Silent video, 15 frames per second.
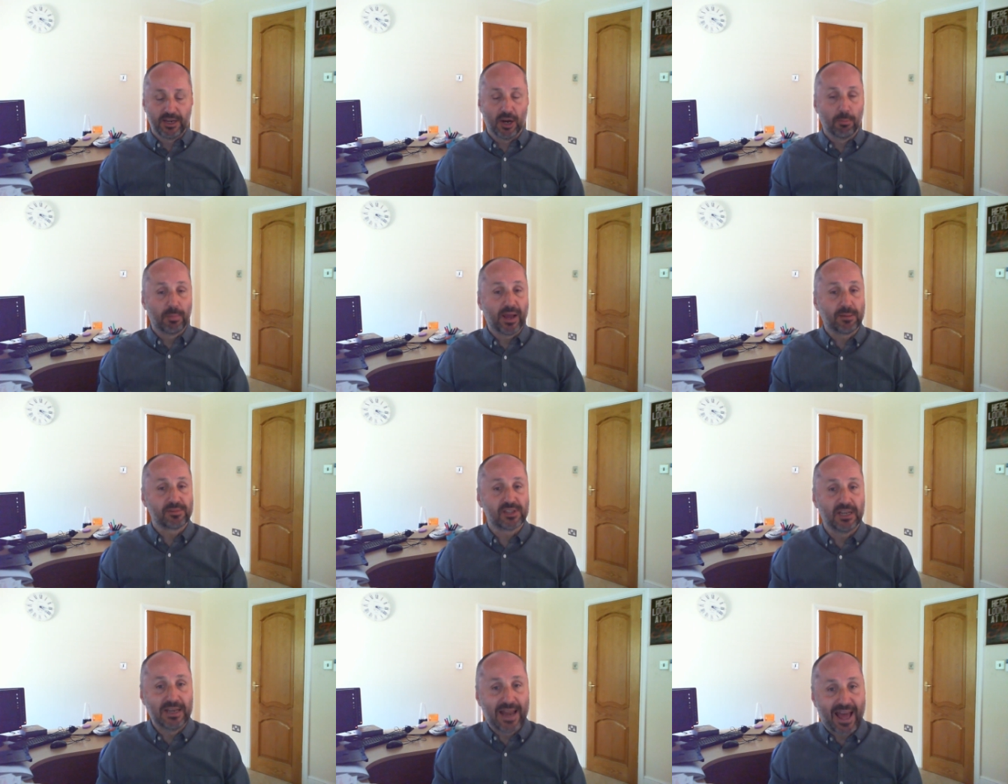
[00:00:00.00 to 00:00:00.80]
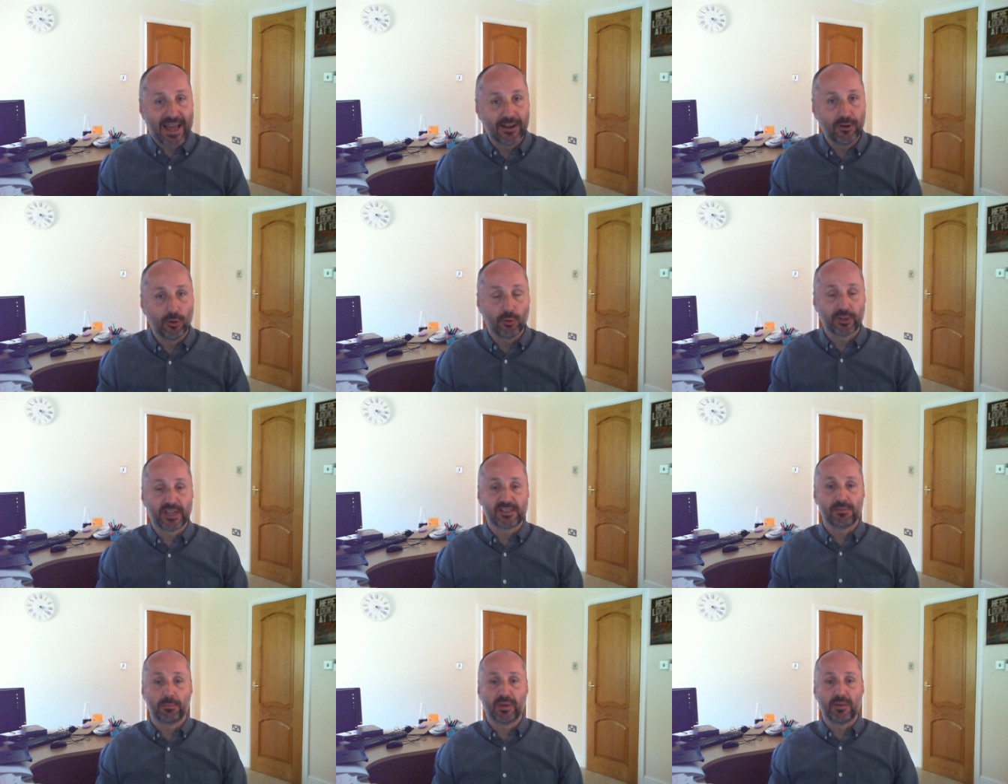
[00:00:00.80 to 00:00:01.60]
Perhaps the landlord
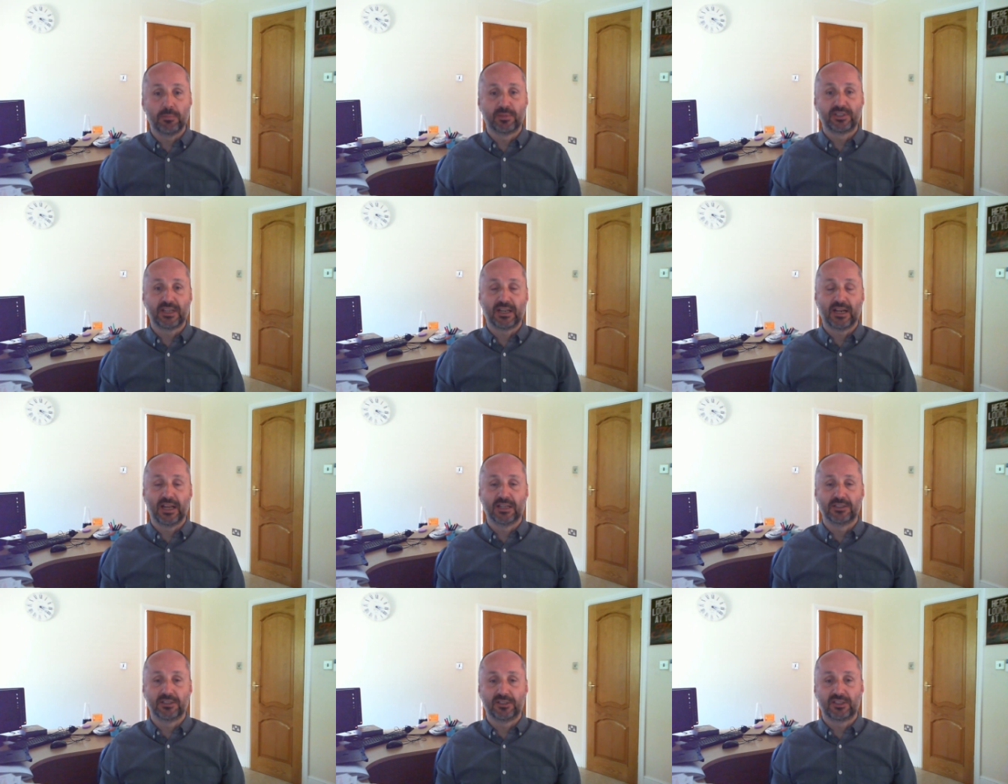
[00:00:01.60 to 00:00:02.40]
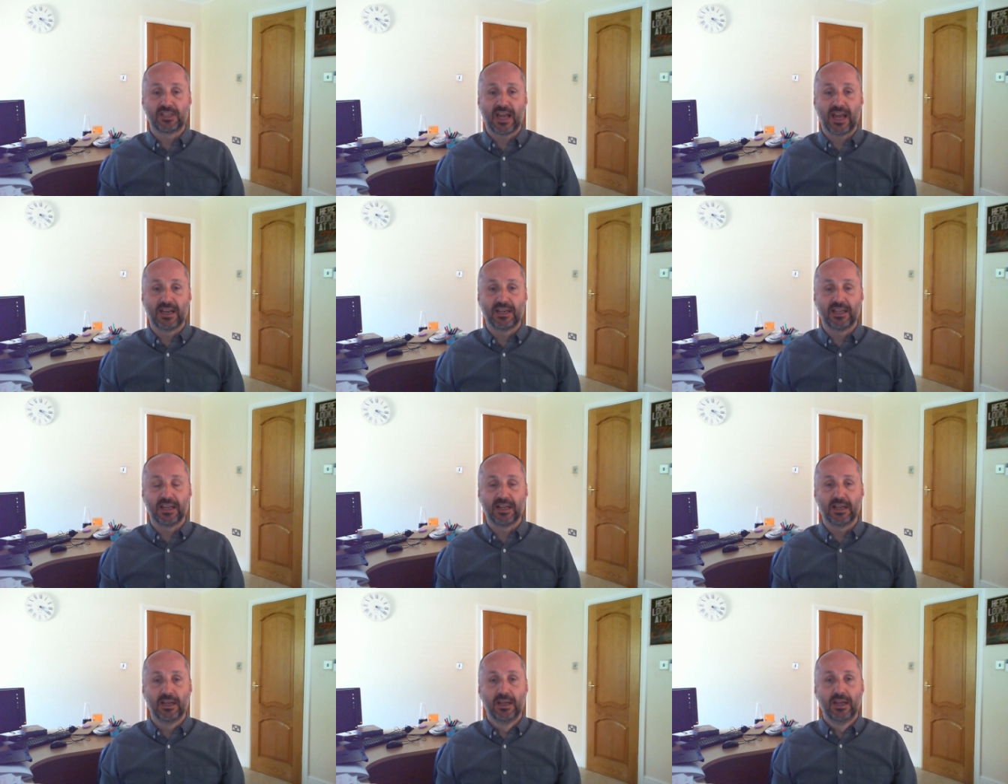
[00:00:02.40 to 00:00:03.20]
hasn't been particularly
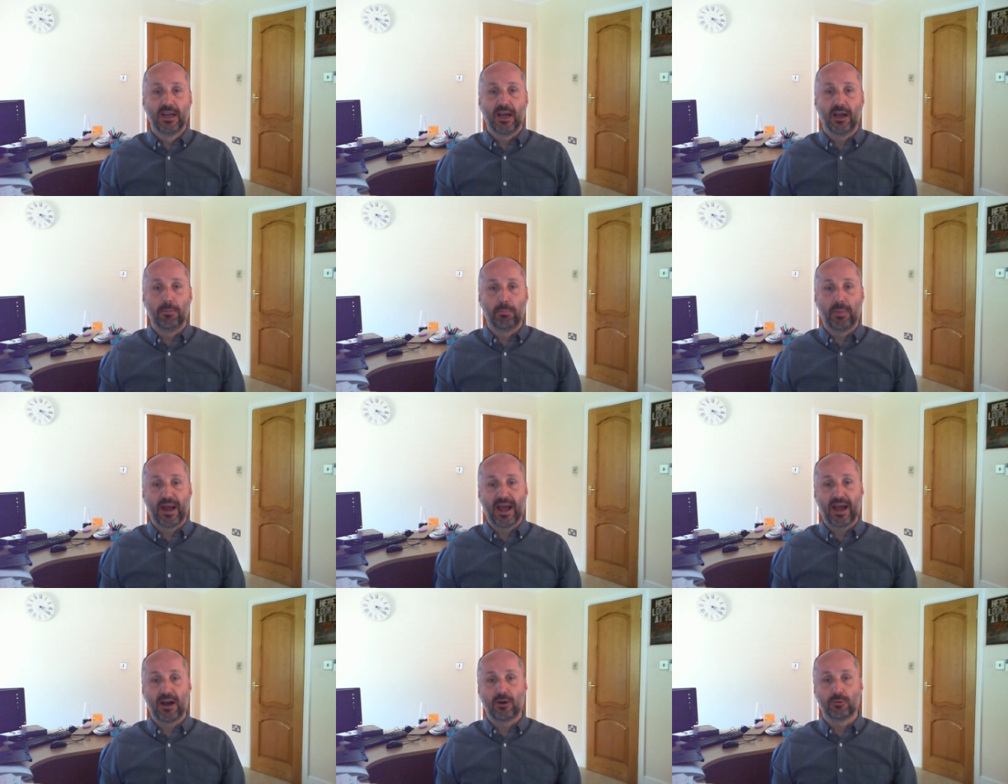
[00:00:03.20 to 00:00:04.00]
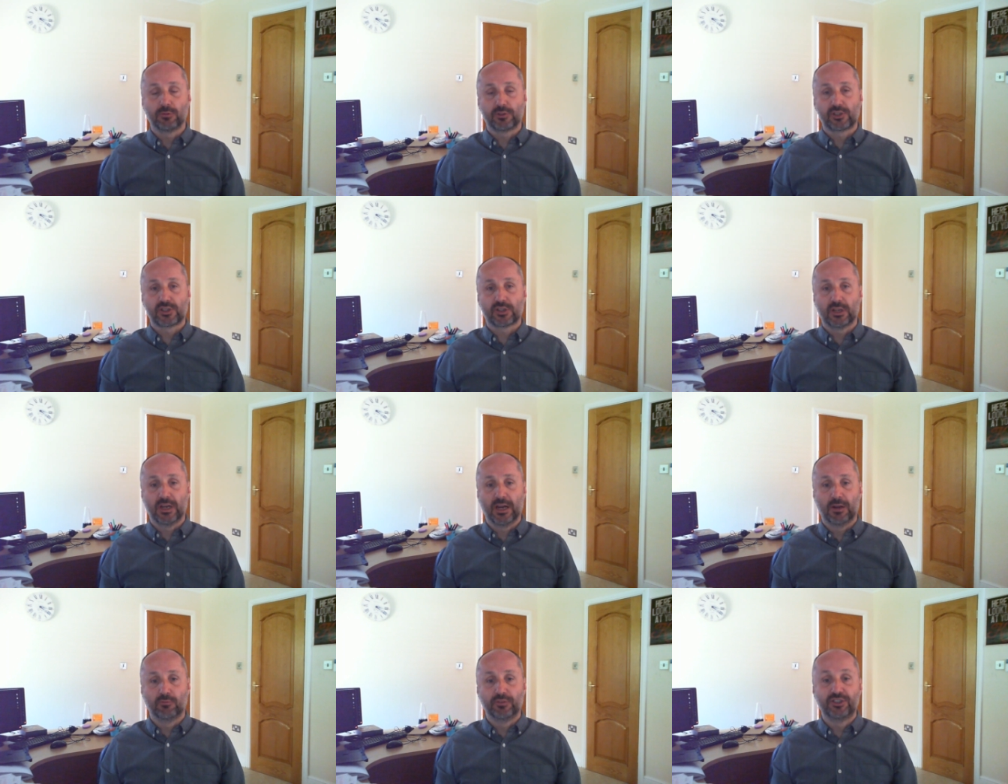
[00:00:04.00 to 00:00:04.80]
understanding about
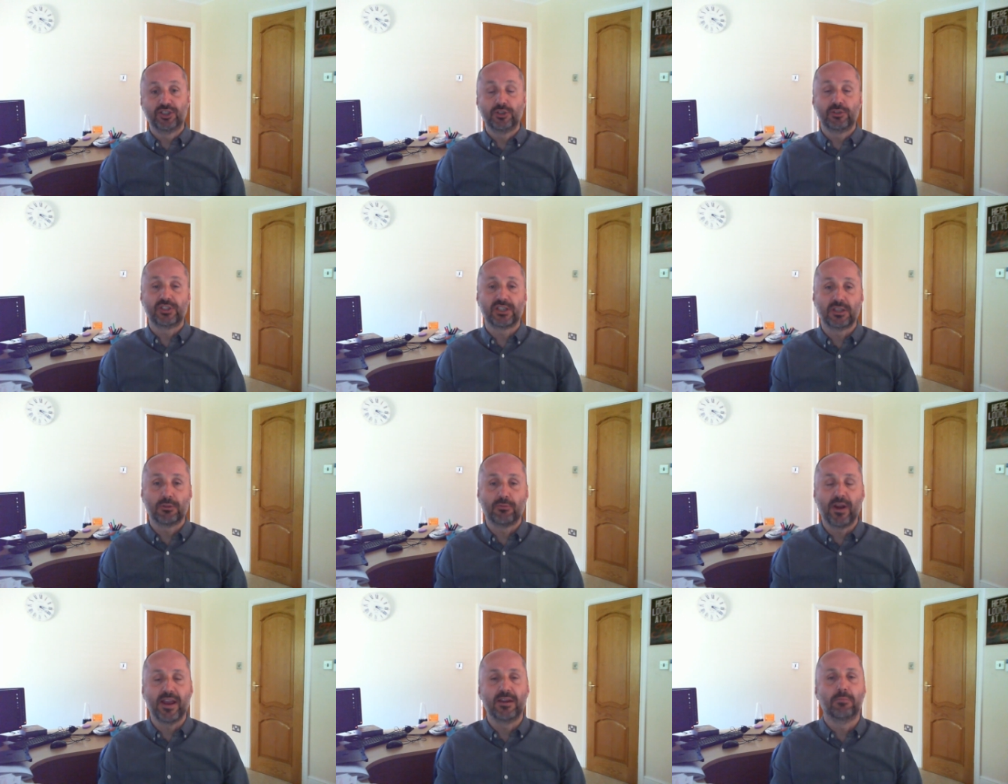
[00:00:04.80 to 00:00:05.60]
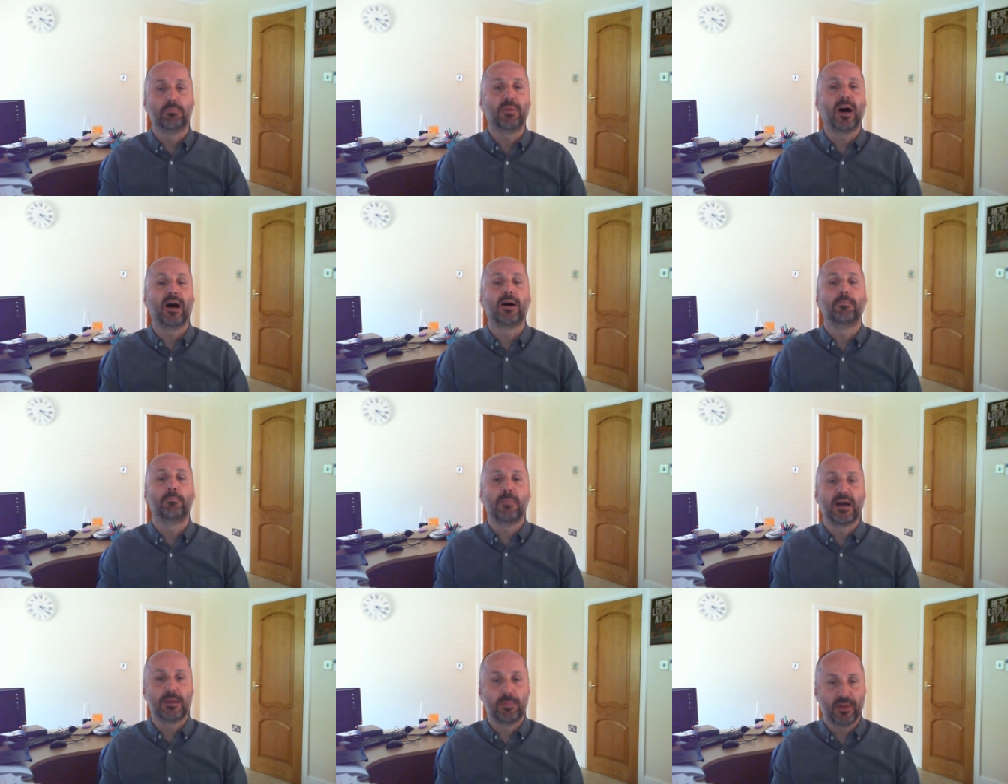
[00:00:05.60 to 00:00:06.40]
reducing the rent, but
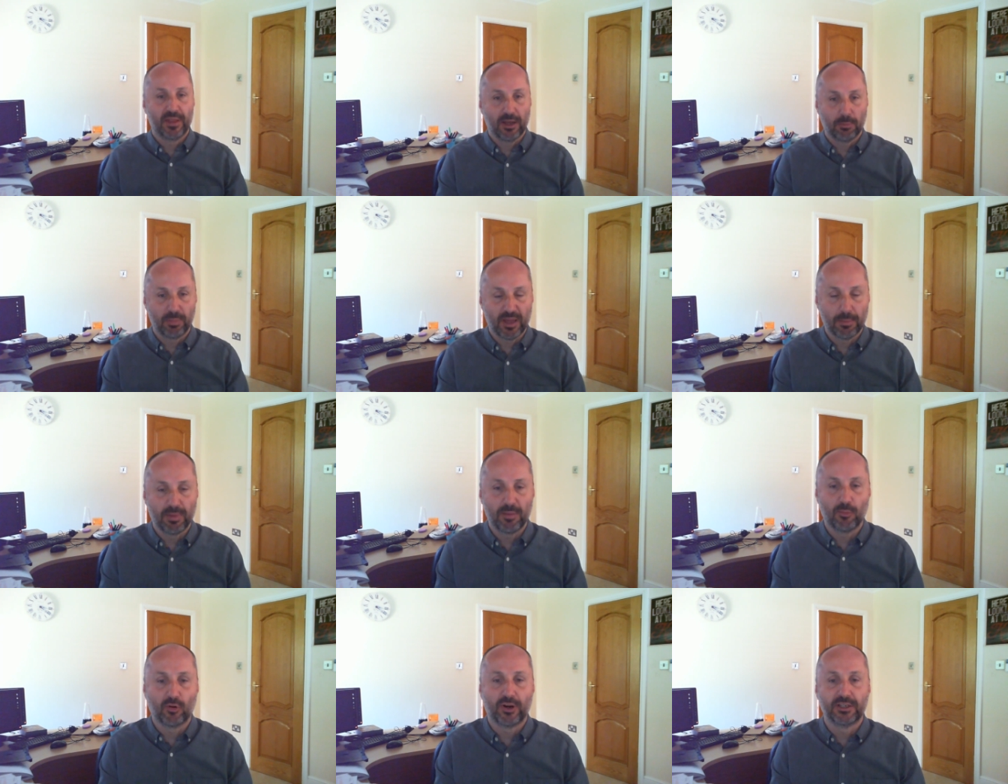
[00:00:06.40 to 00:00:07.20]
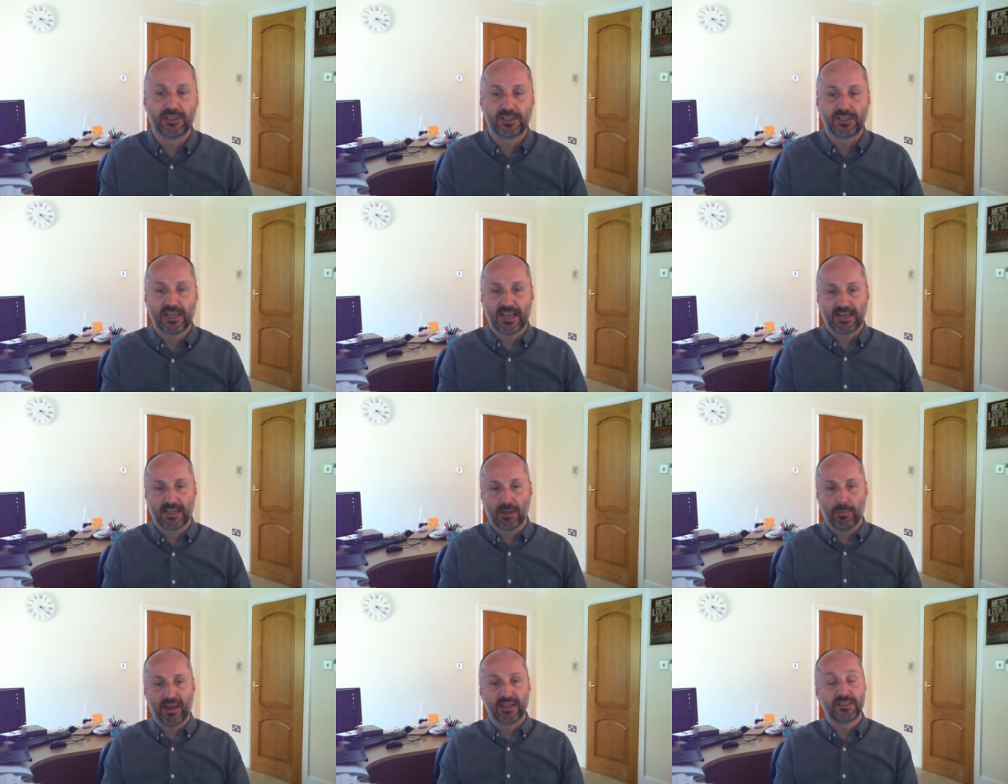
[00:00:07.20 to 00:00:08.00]
maybe there'll be a bit more understanding
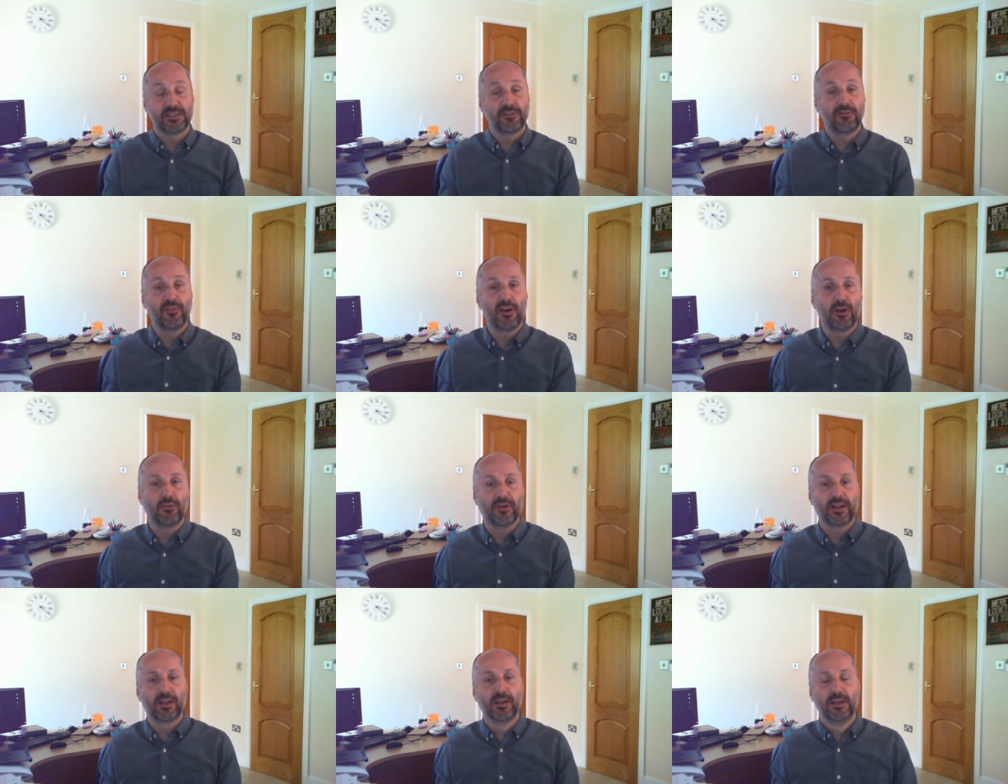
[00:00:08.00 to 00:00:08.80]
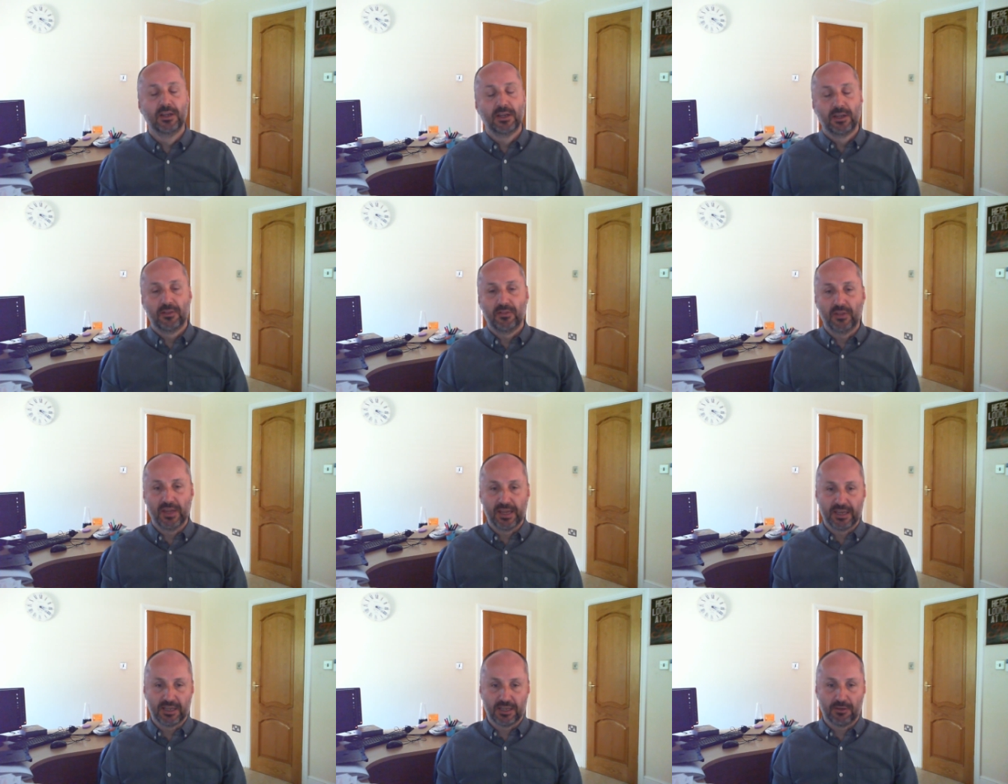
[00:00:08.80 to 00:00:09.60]
about deferring
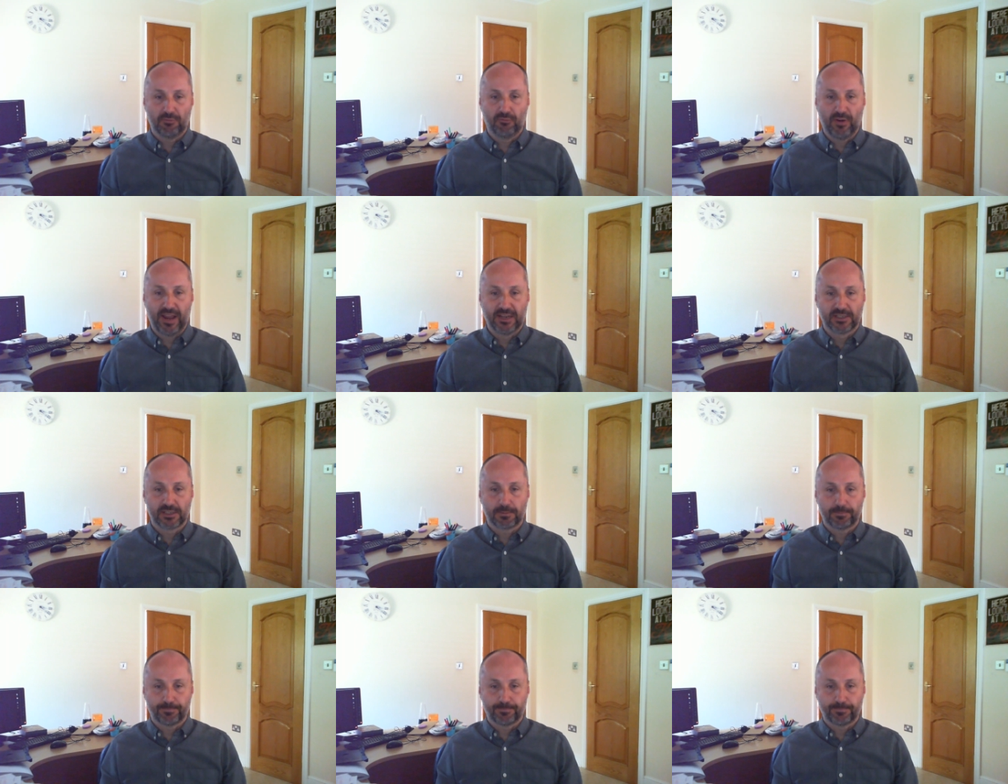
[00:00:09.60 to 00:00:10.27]
the rent.